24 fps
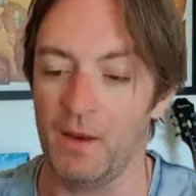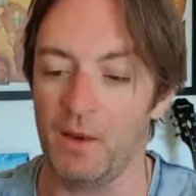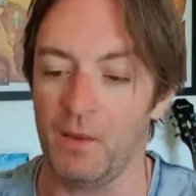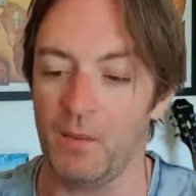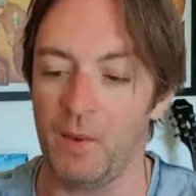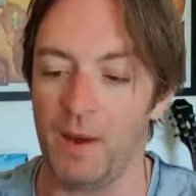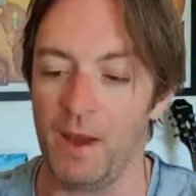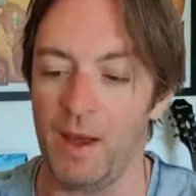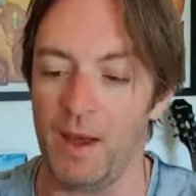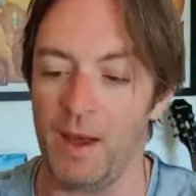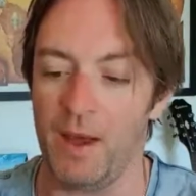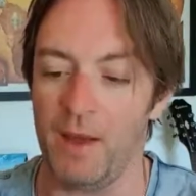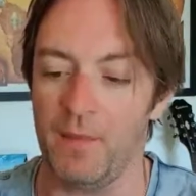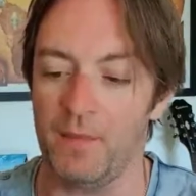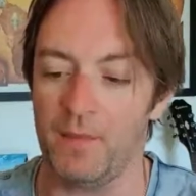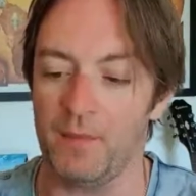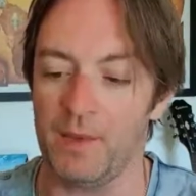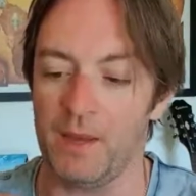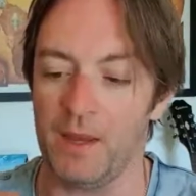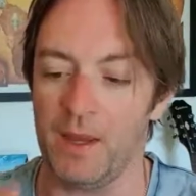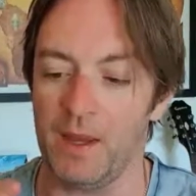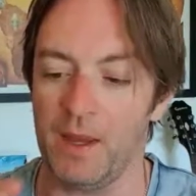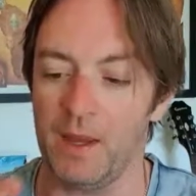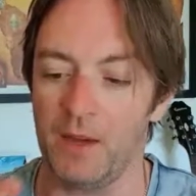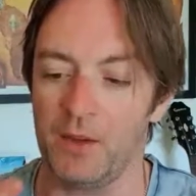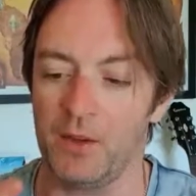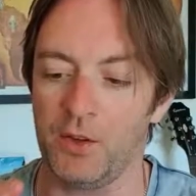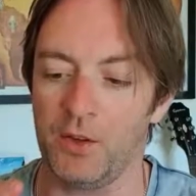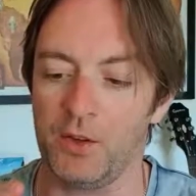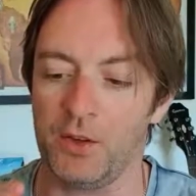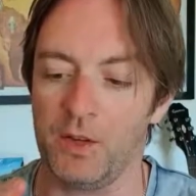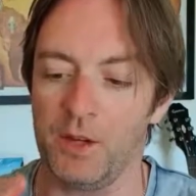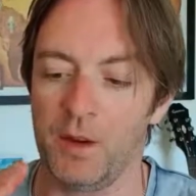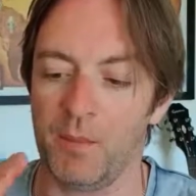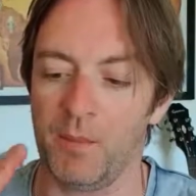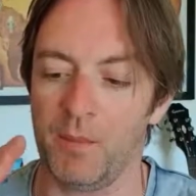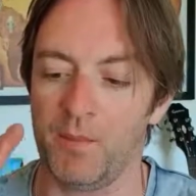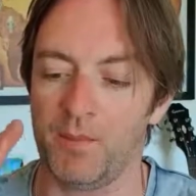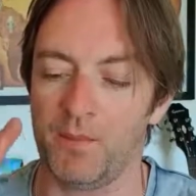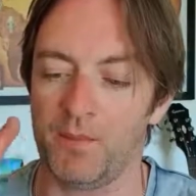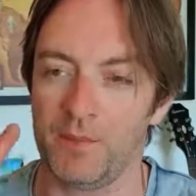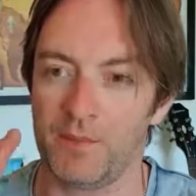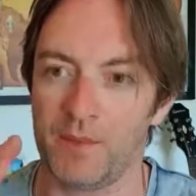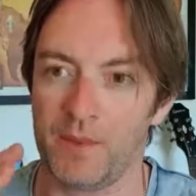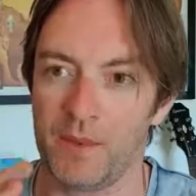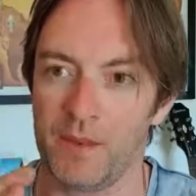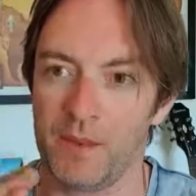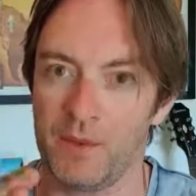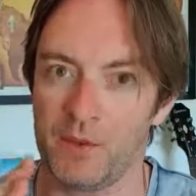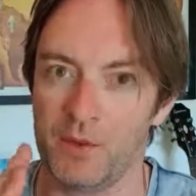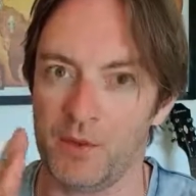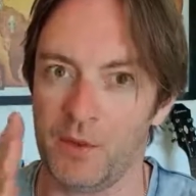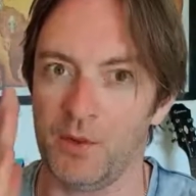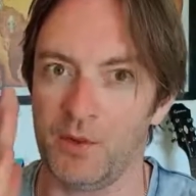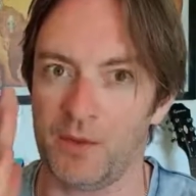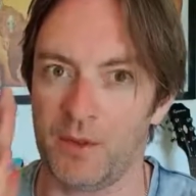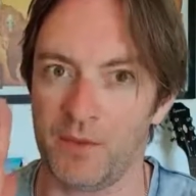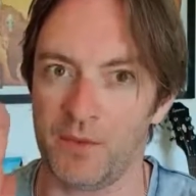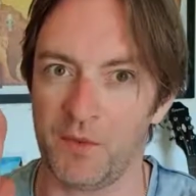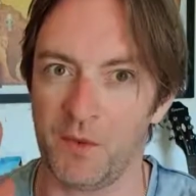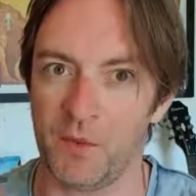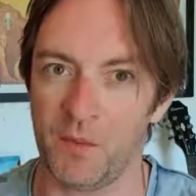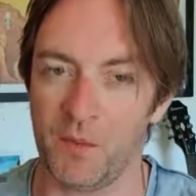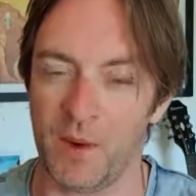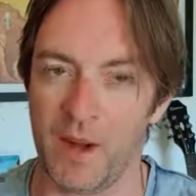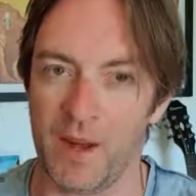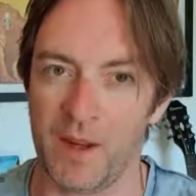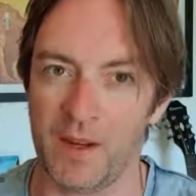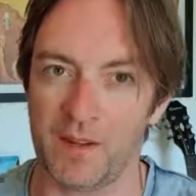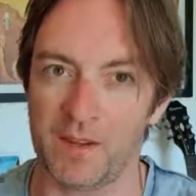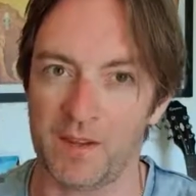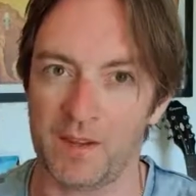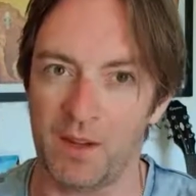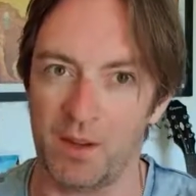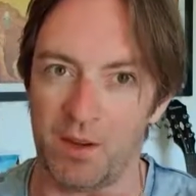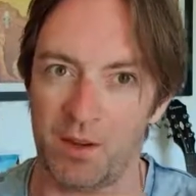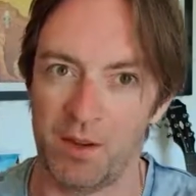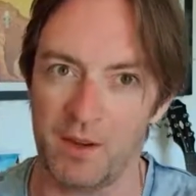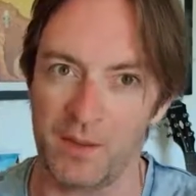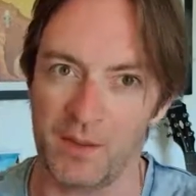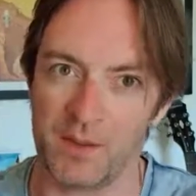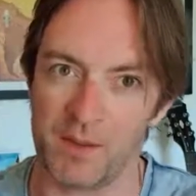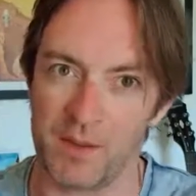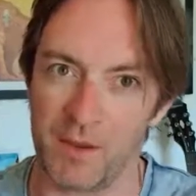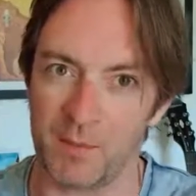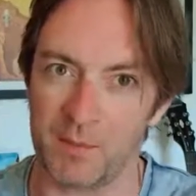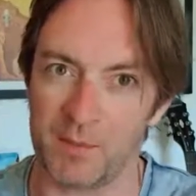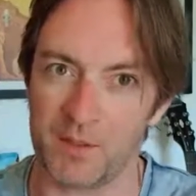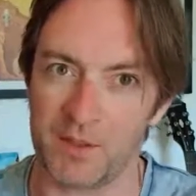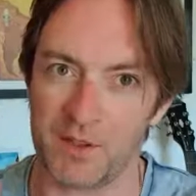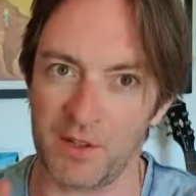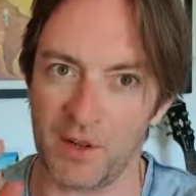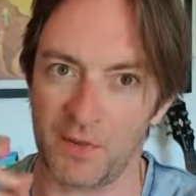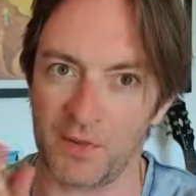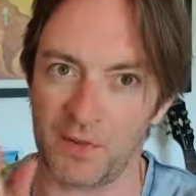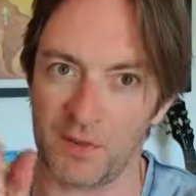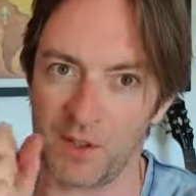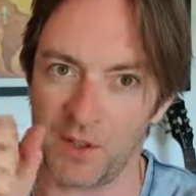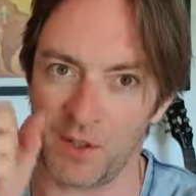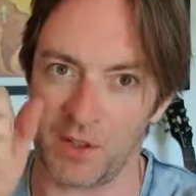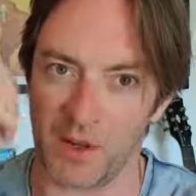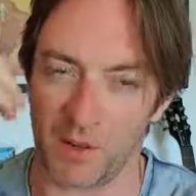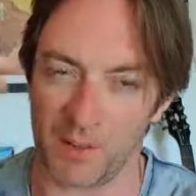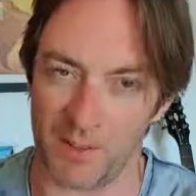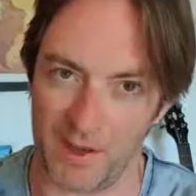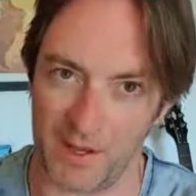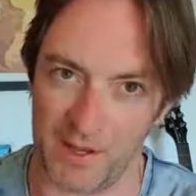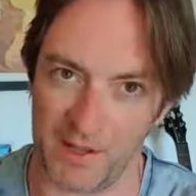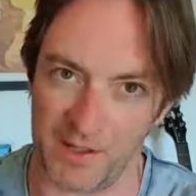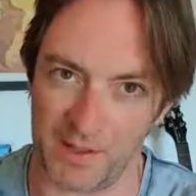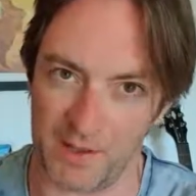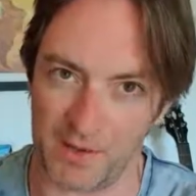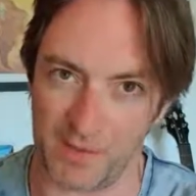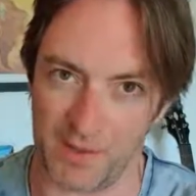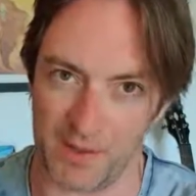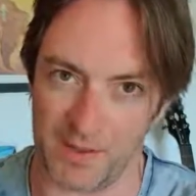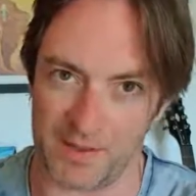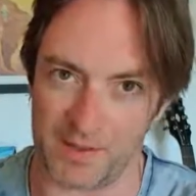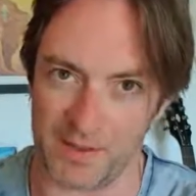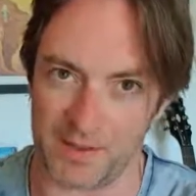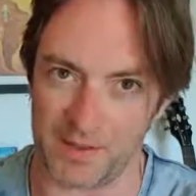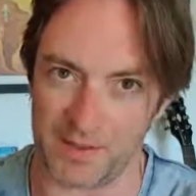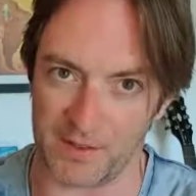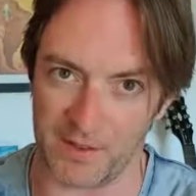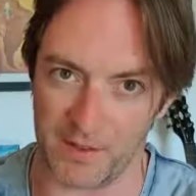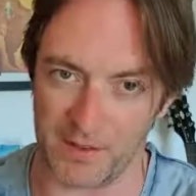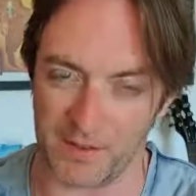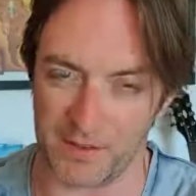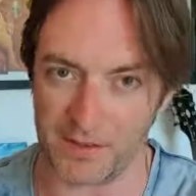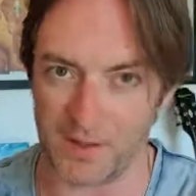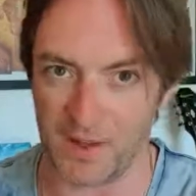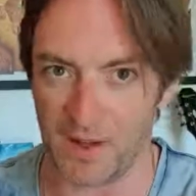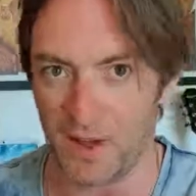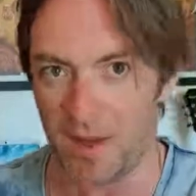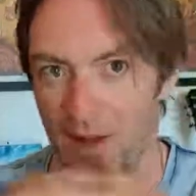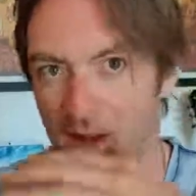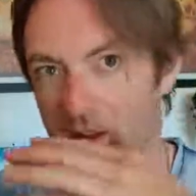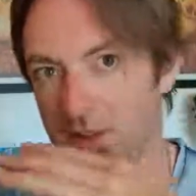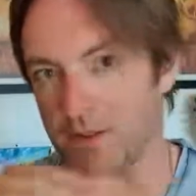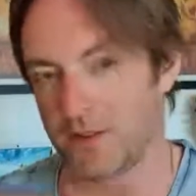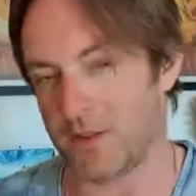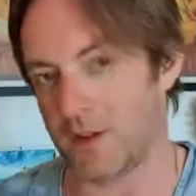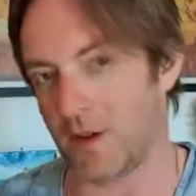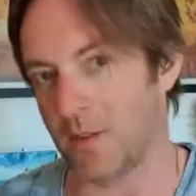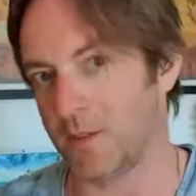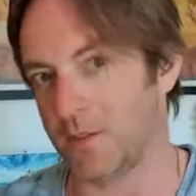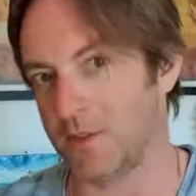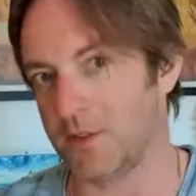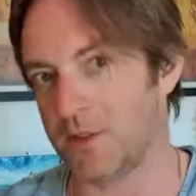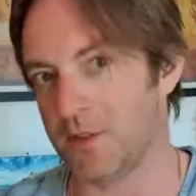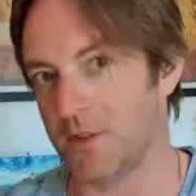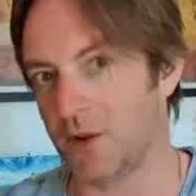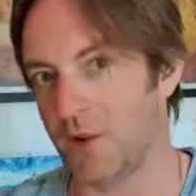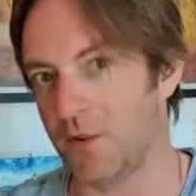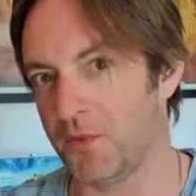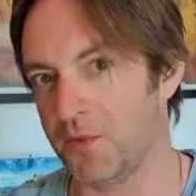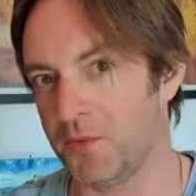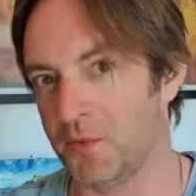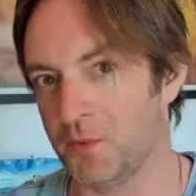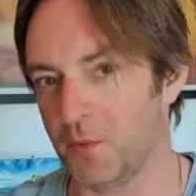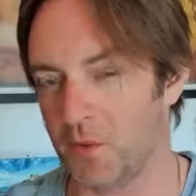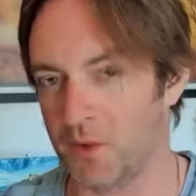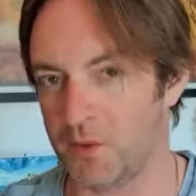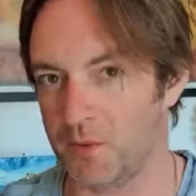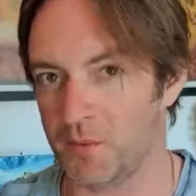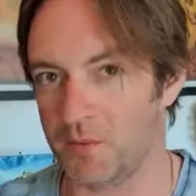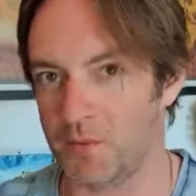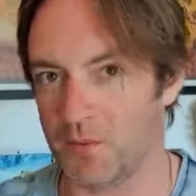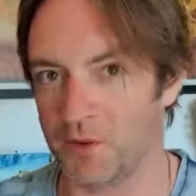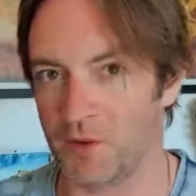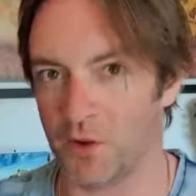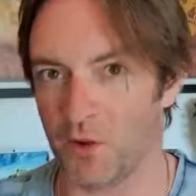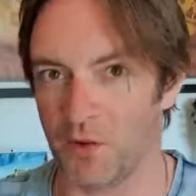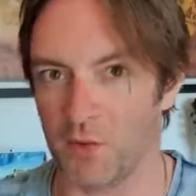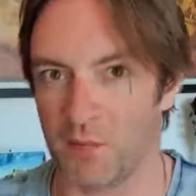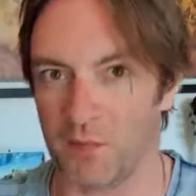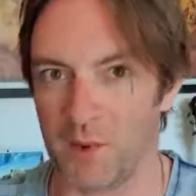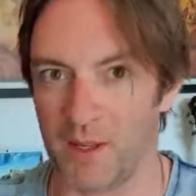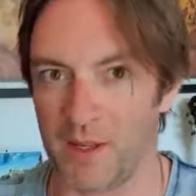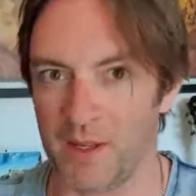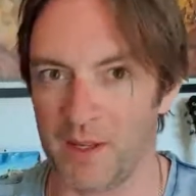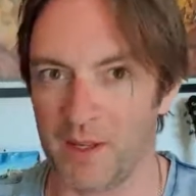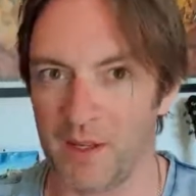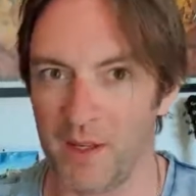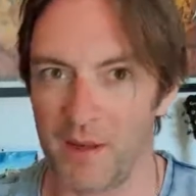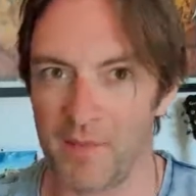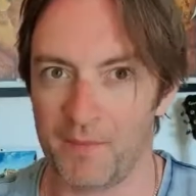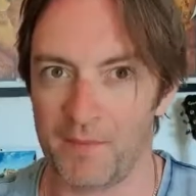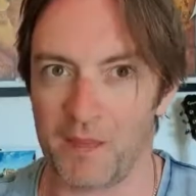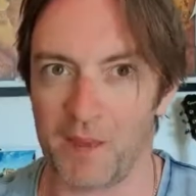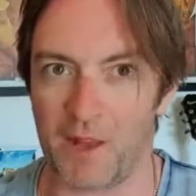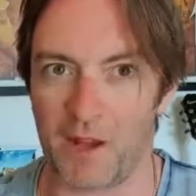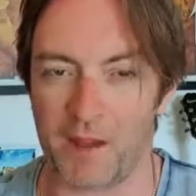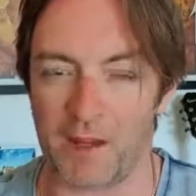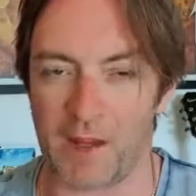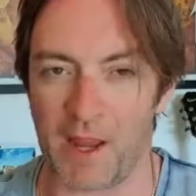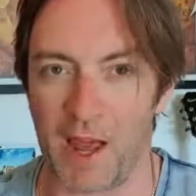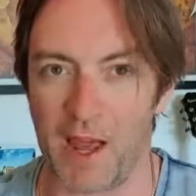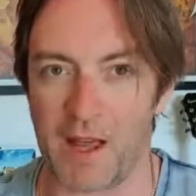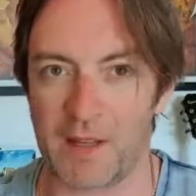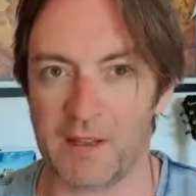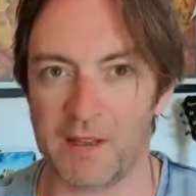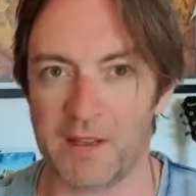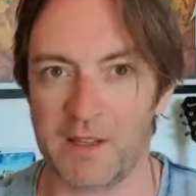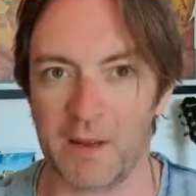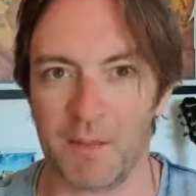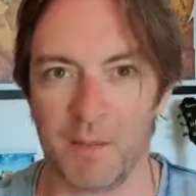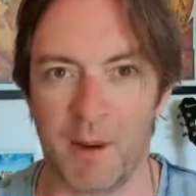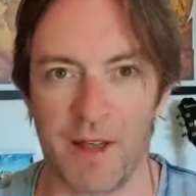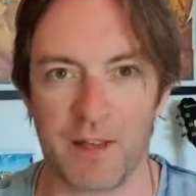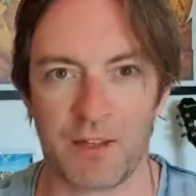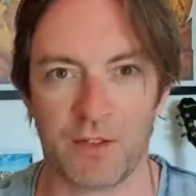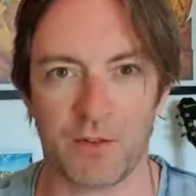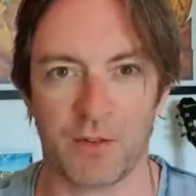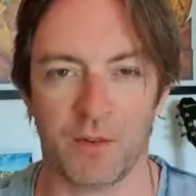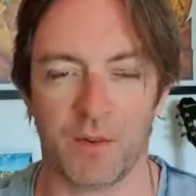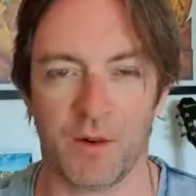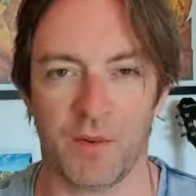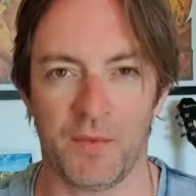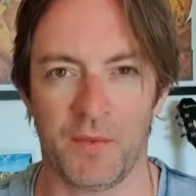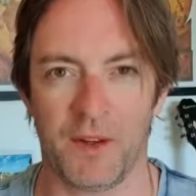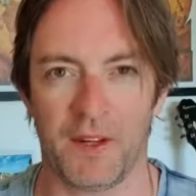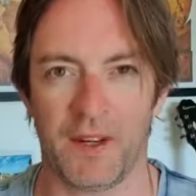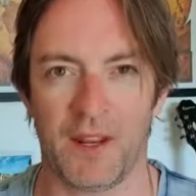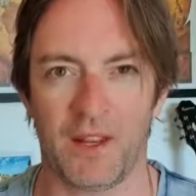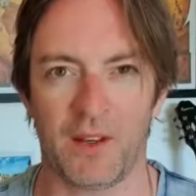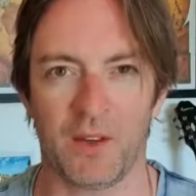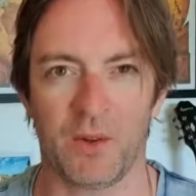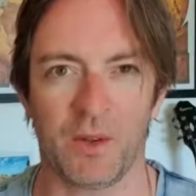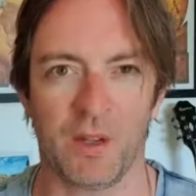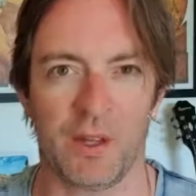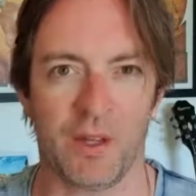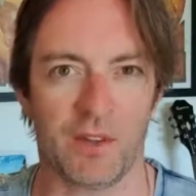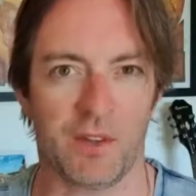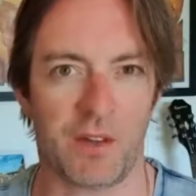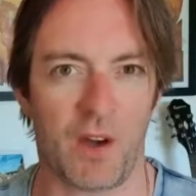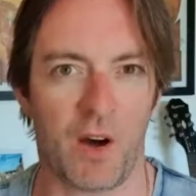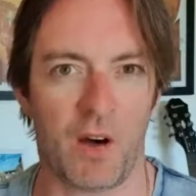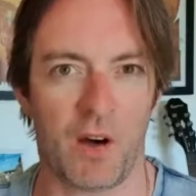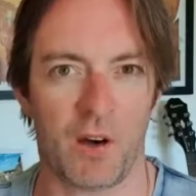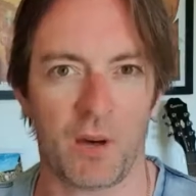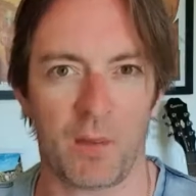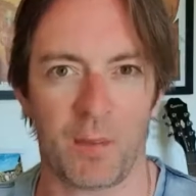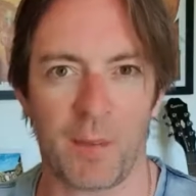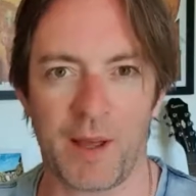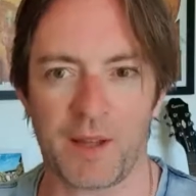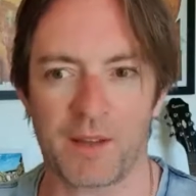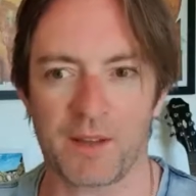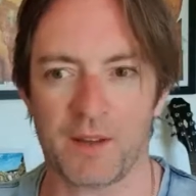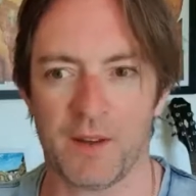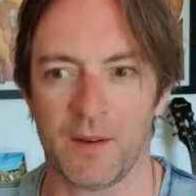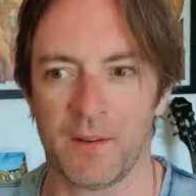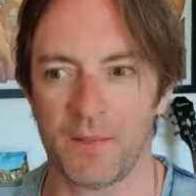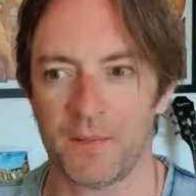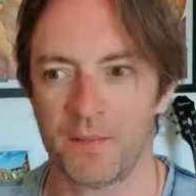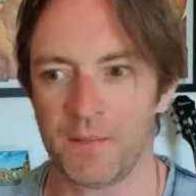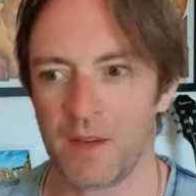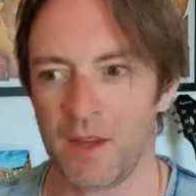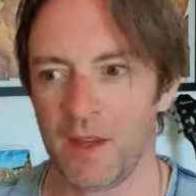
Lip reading: where it could come two different ways, so that some stuff could come into existence and some stuff would sort of be like antimatter, or I think they call it dark matter.